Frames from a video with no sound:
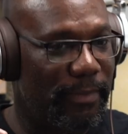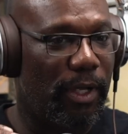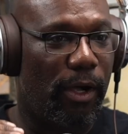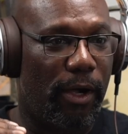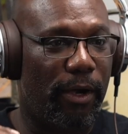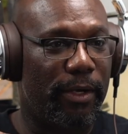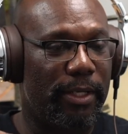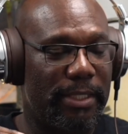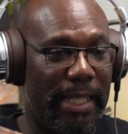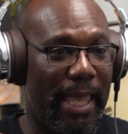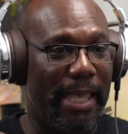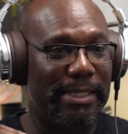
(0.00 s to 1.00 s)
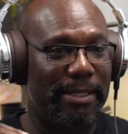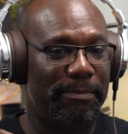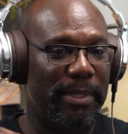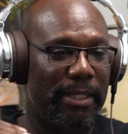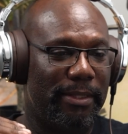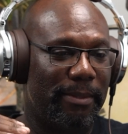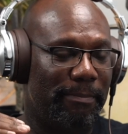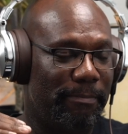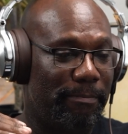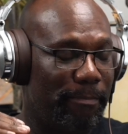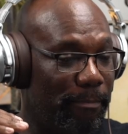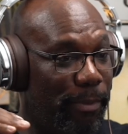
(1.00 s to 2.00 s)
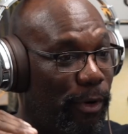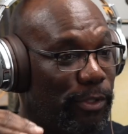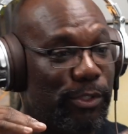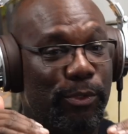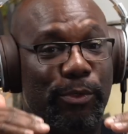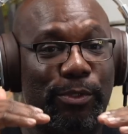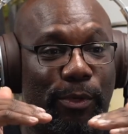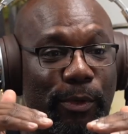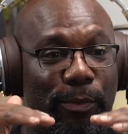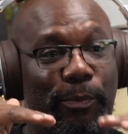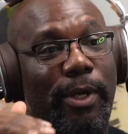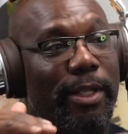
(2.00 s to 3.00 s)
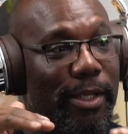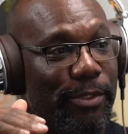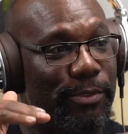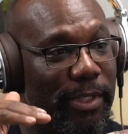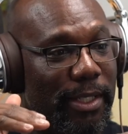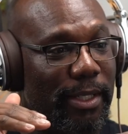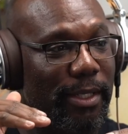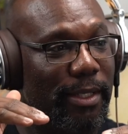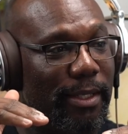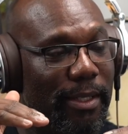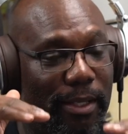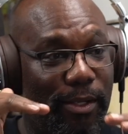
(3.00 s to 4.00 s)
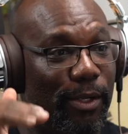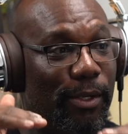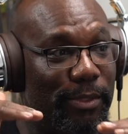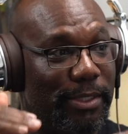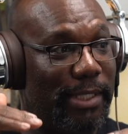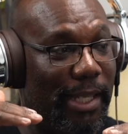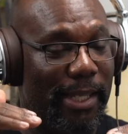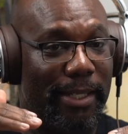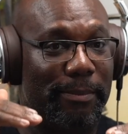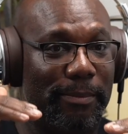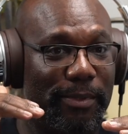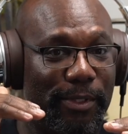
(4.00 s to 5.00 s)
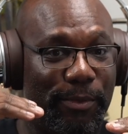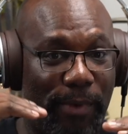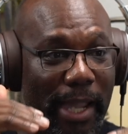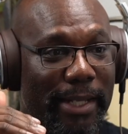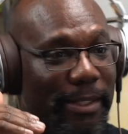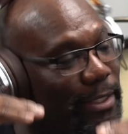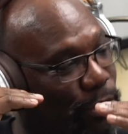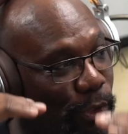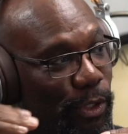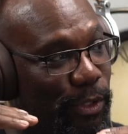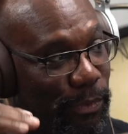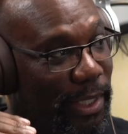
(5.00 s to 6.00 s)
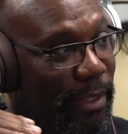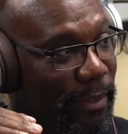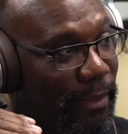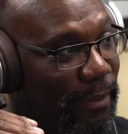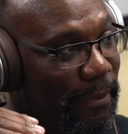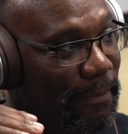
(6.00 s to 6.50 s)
The artist has to be the person who's on 100 all the time. Grind is your career.